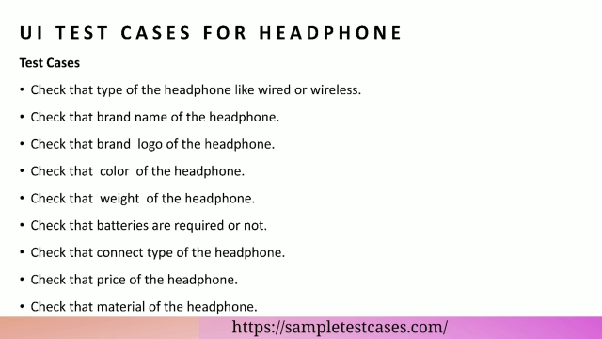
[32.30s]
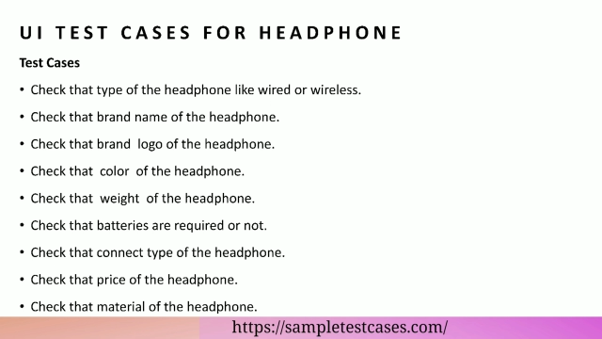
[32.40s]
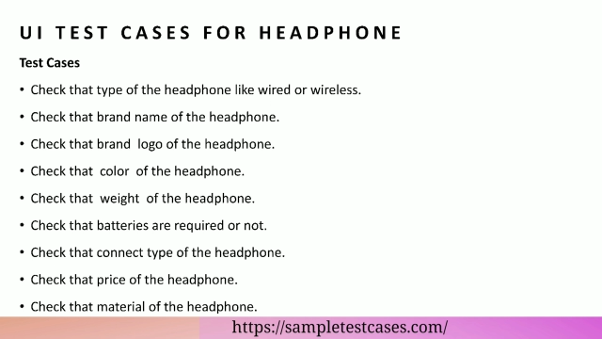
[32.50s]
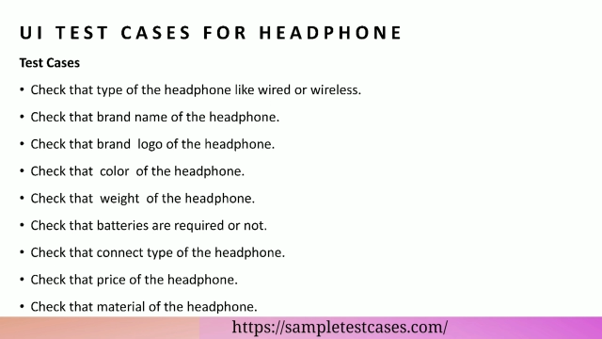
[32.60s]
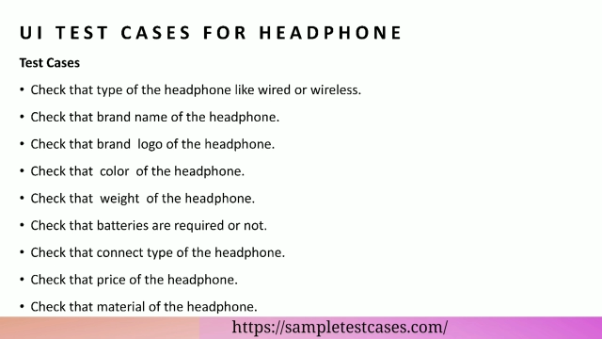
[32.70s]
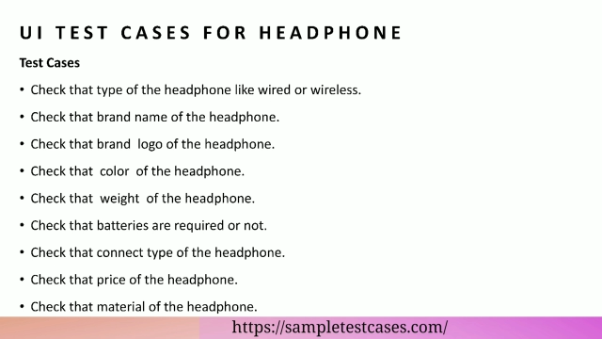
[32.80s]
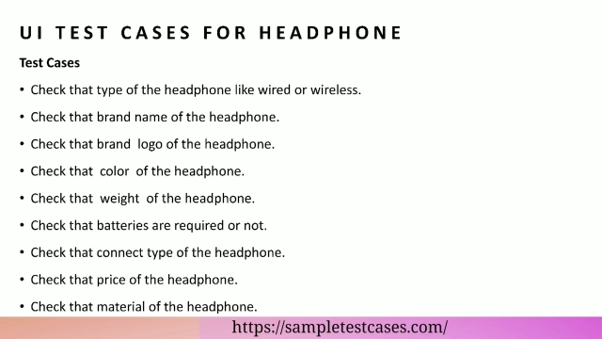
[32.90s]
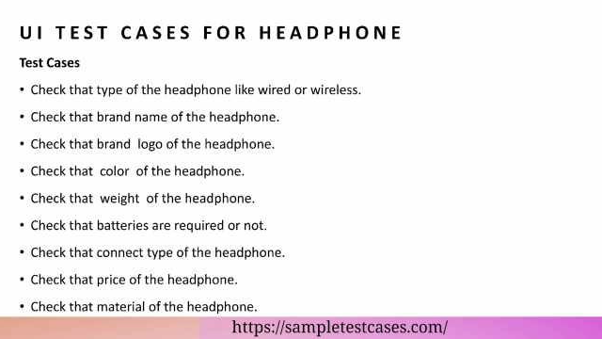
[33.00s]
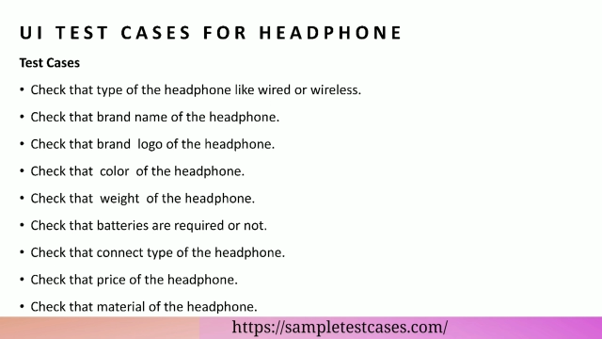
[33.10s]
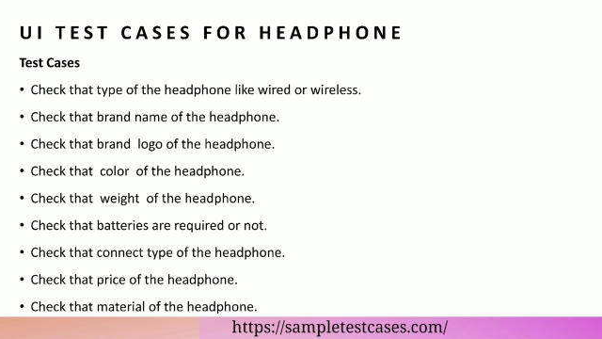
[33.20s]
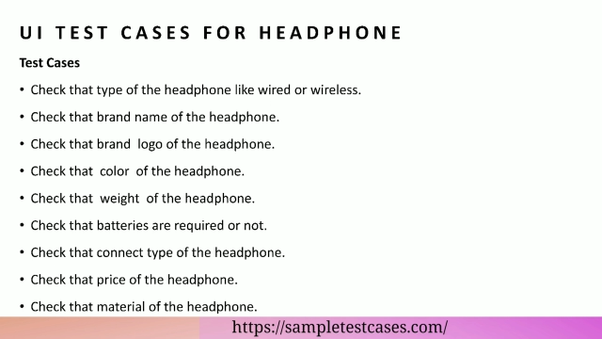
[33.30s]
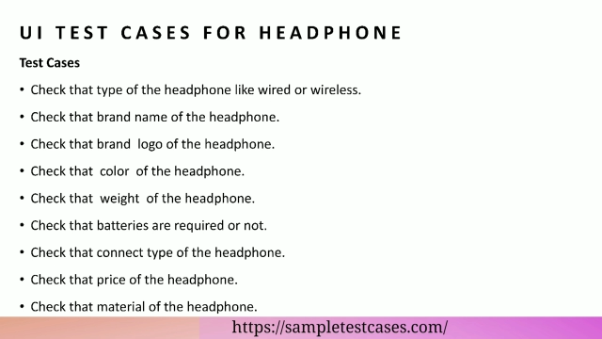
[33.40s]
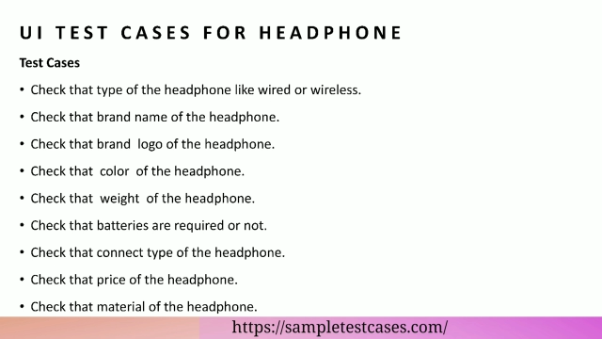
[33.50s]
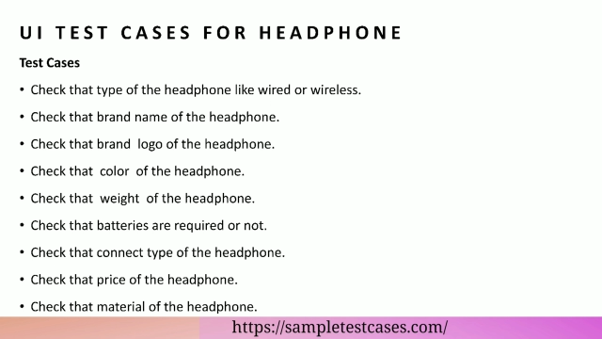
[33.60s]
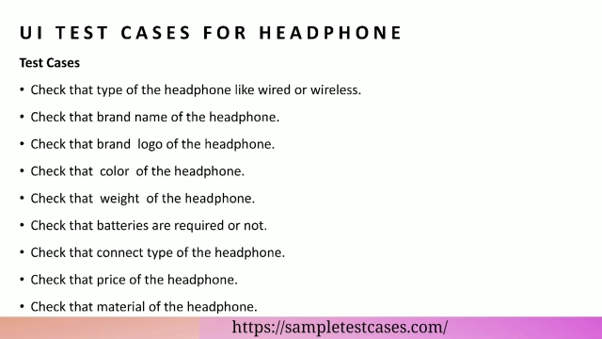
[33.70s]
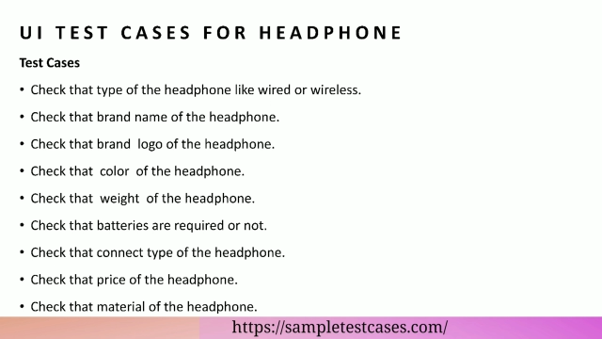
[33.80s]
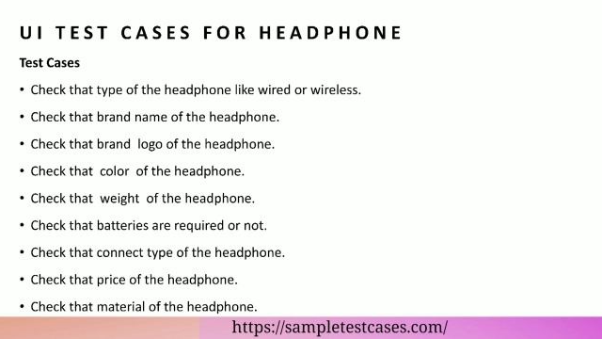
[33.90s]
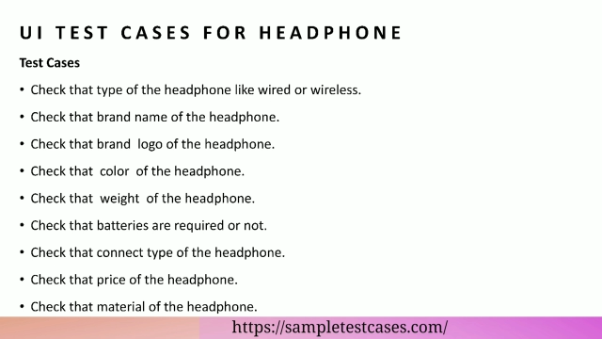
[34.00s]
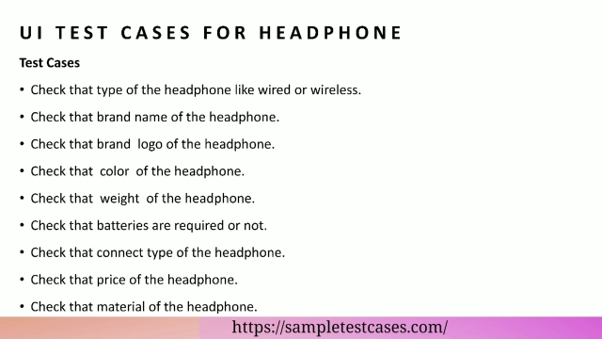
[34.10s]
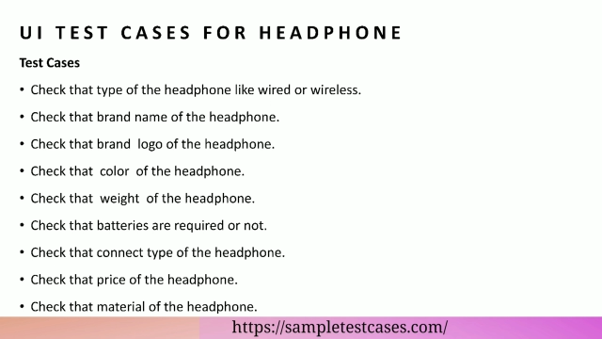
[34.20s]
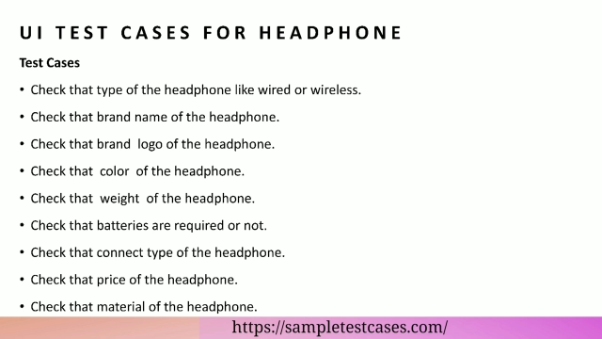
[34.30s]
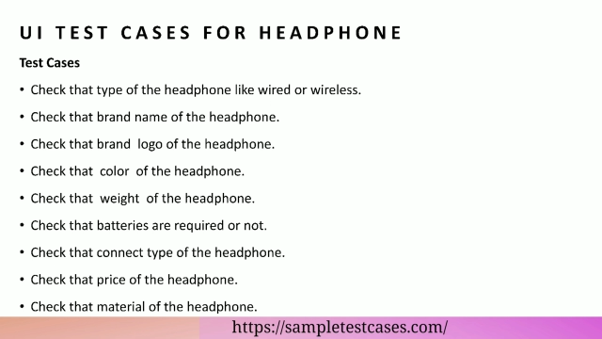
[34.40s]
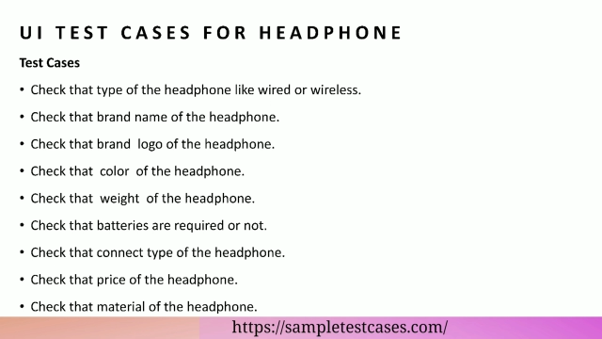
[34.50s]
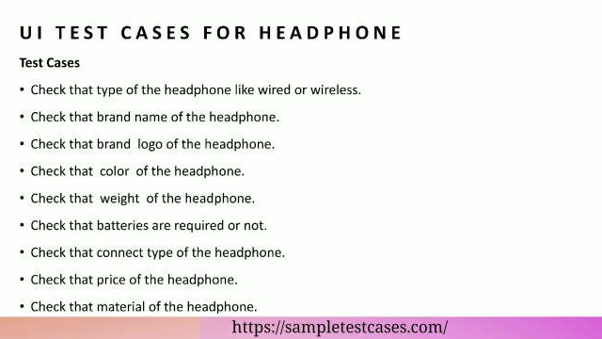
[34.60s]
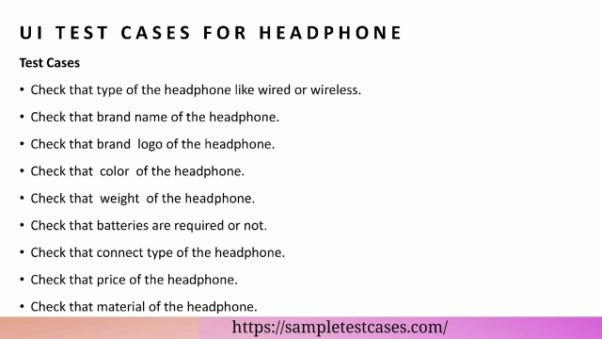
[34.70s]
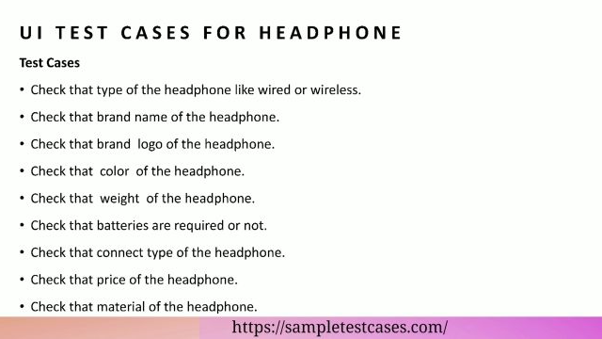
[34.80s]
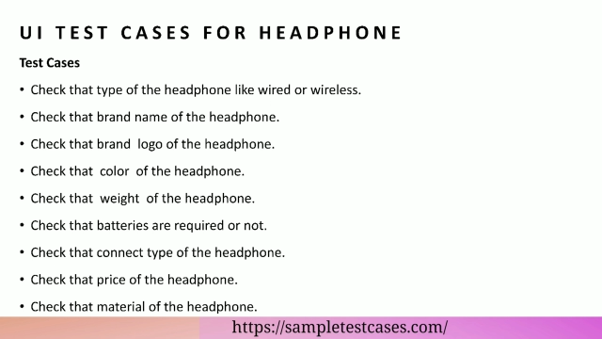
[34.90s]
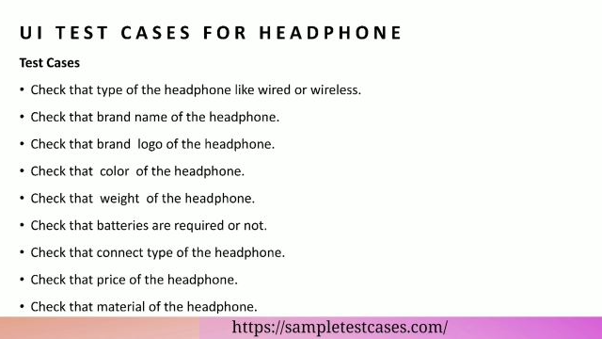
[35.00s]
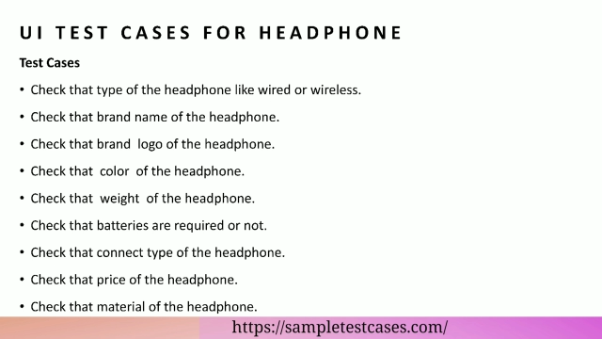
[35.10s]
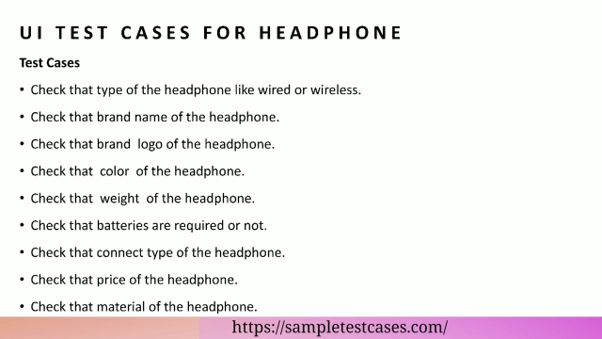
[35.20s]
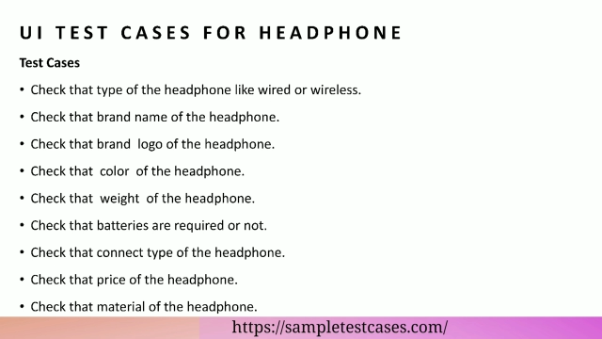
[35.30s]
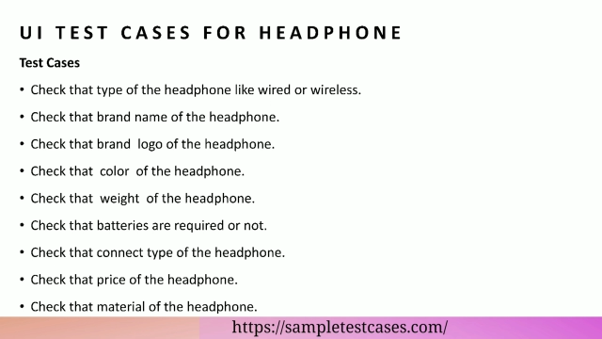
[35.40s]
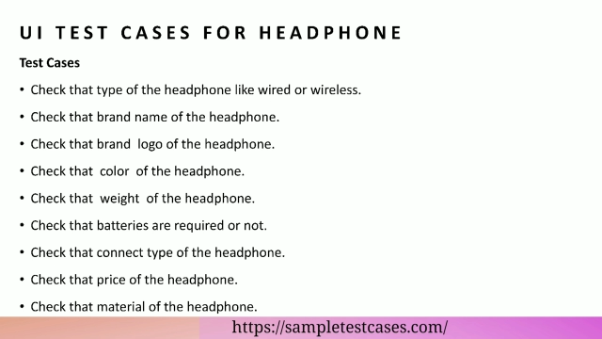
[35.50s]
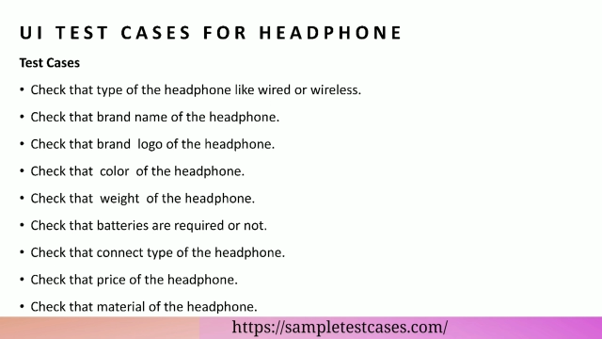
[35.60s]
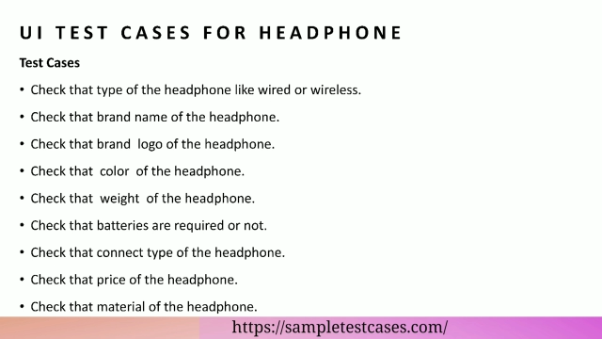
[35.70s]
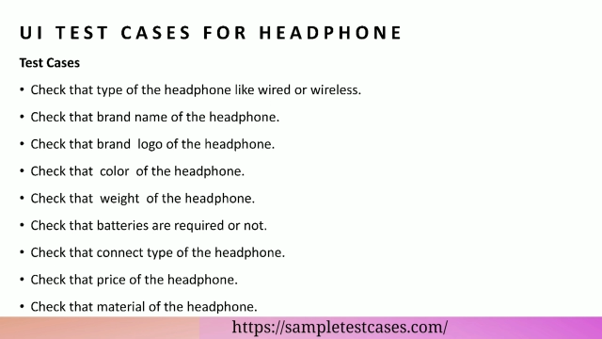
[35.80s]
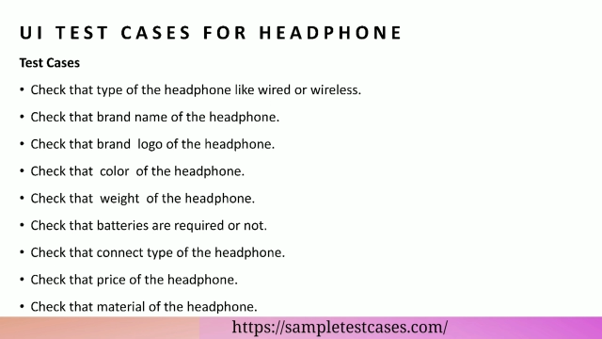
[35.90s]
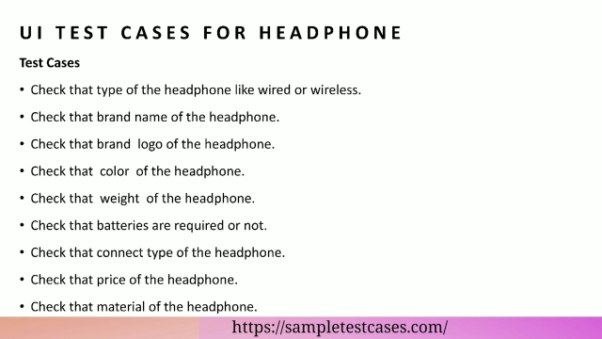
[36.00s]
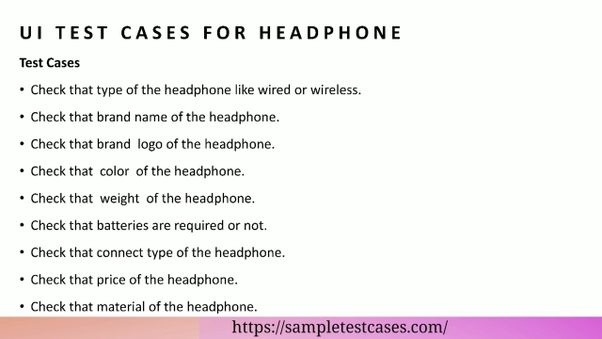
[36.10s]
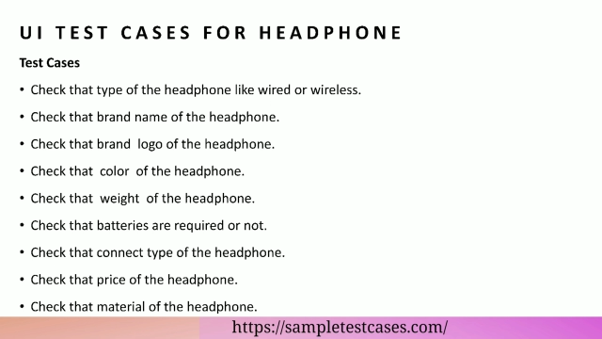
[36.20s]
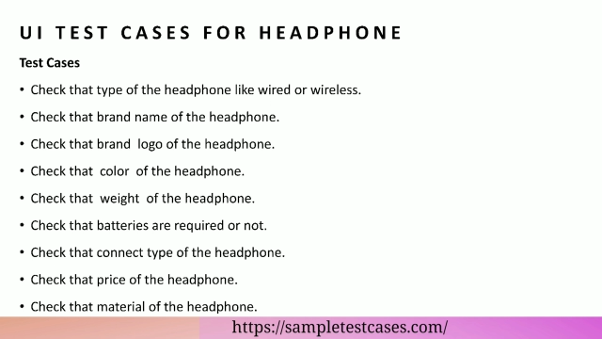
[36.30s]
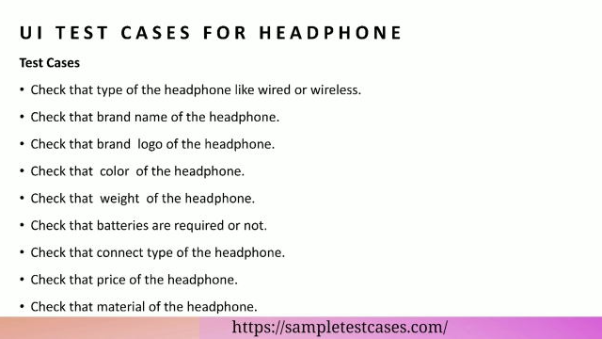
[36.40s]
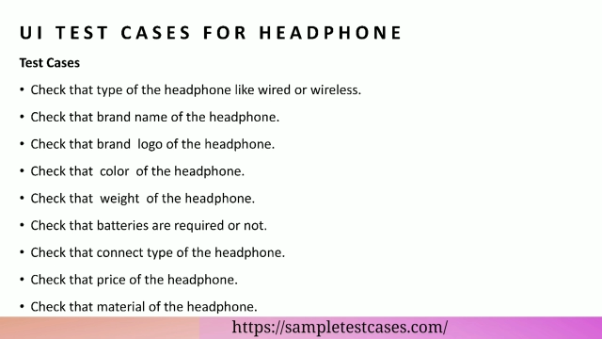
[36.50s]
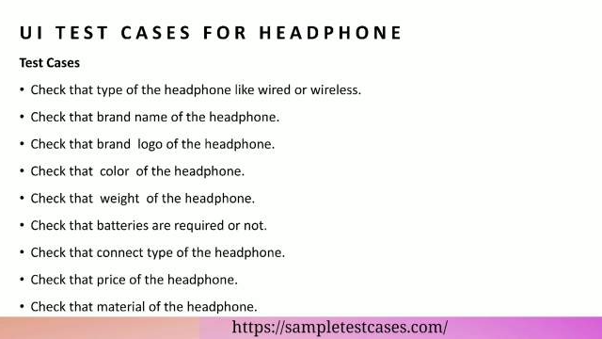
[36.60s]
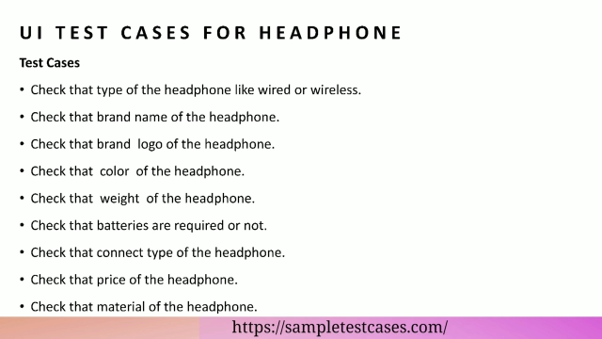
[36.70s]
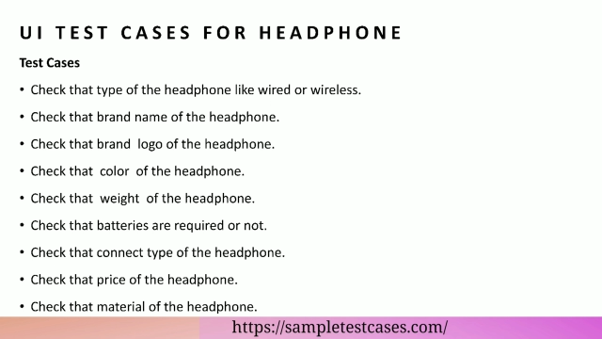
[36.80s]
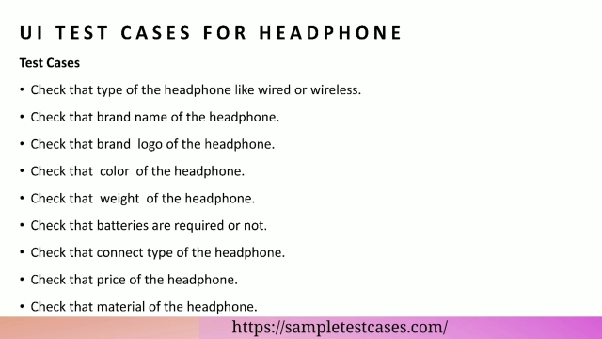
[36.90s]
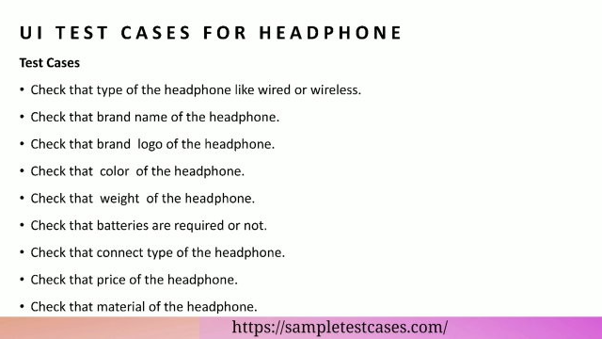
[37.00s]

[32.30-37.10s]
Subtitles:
No face is visible, so there are no lips to read.